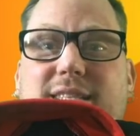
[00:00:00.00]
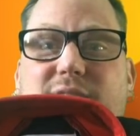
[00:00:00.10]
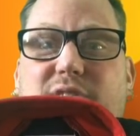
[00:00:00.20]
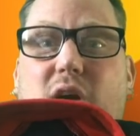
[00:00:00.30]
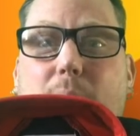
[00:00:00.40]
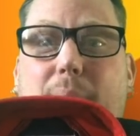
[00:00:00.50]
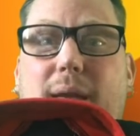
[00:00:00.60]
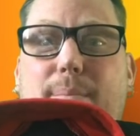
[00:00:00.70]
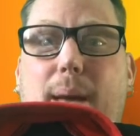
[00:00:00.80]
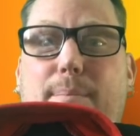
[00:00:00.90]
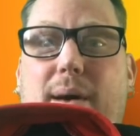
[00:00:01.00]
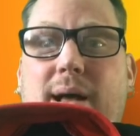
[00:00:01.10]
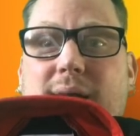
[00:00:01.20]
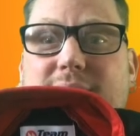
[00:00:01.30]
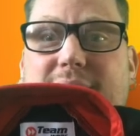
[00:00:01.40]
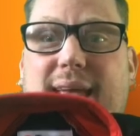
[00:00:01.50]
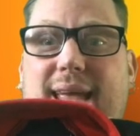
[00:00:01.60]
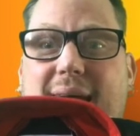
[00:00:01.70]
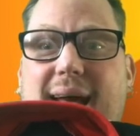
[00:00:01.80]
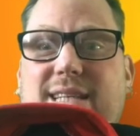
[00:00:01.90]
to VIP member to
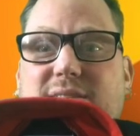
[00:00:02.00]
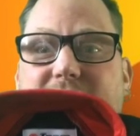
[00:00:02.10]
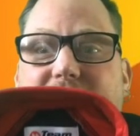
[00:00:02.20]
get your hands